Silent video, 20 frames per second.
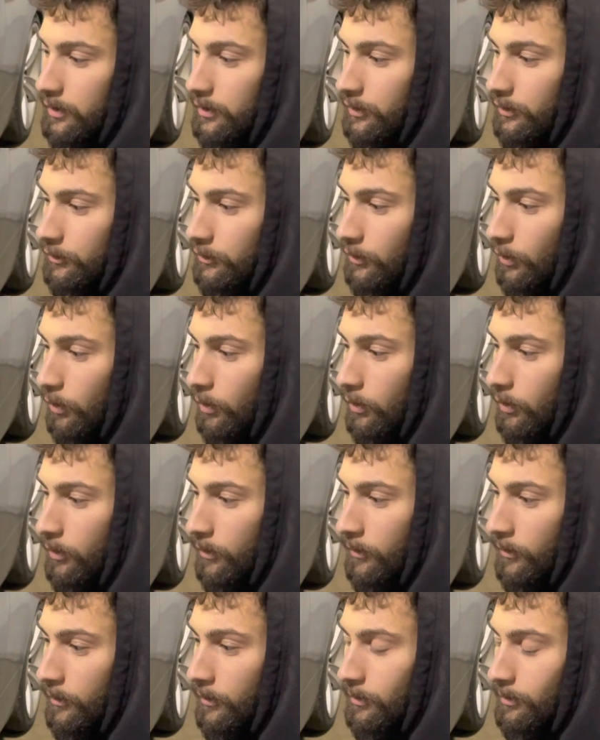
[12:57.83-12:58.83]

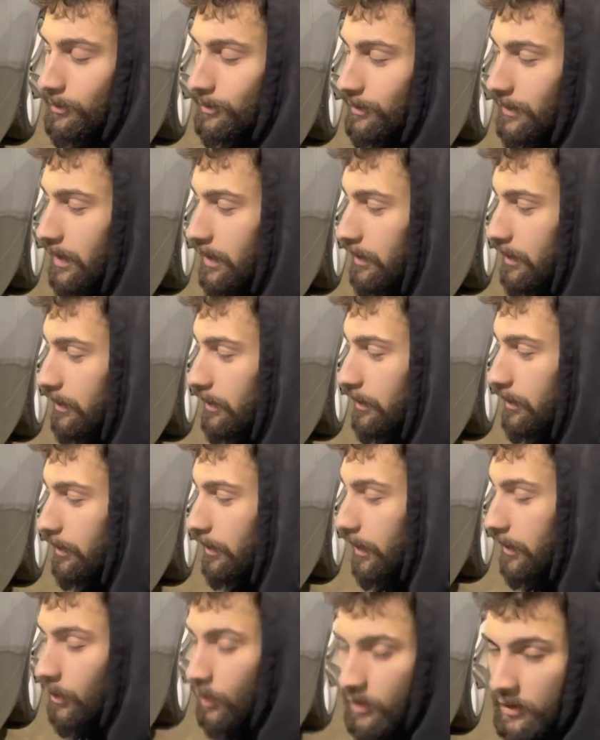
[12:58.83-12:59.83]
So
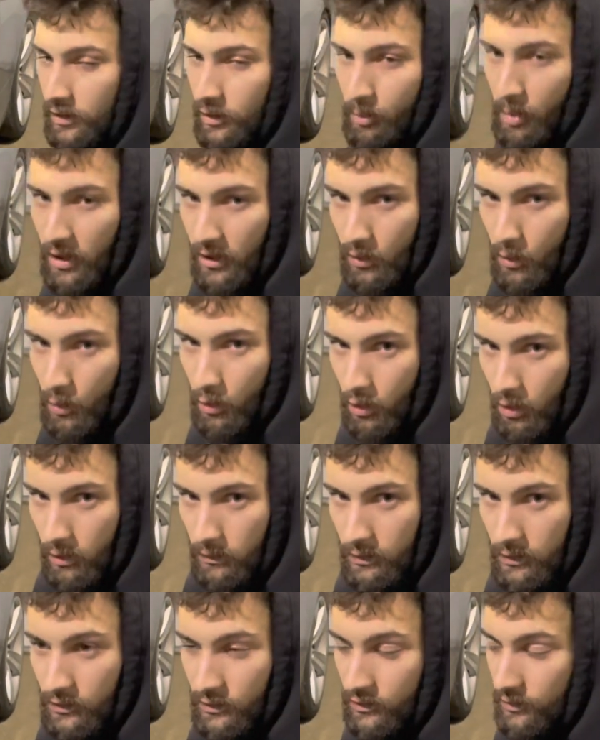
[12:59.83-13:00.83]
I know I need to buy
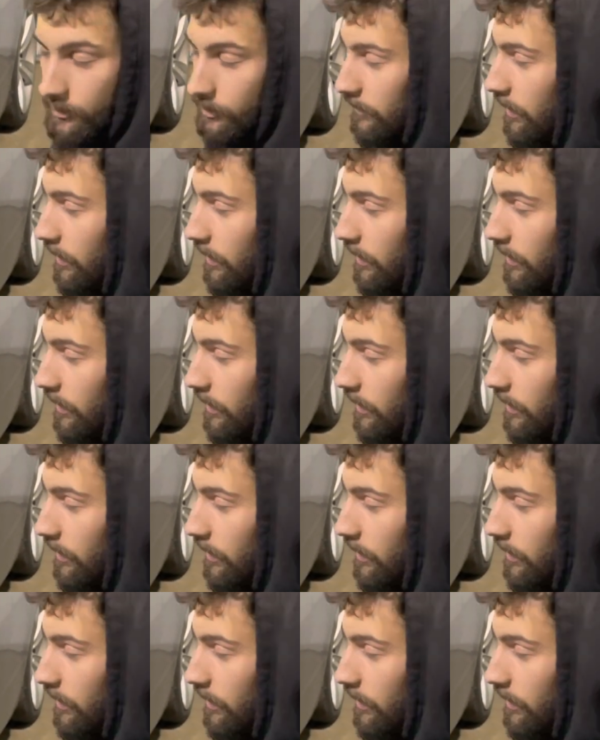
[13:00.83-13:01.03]
coilovers.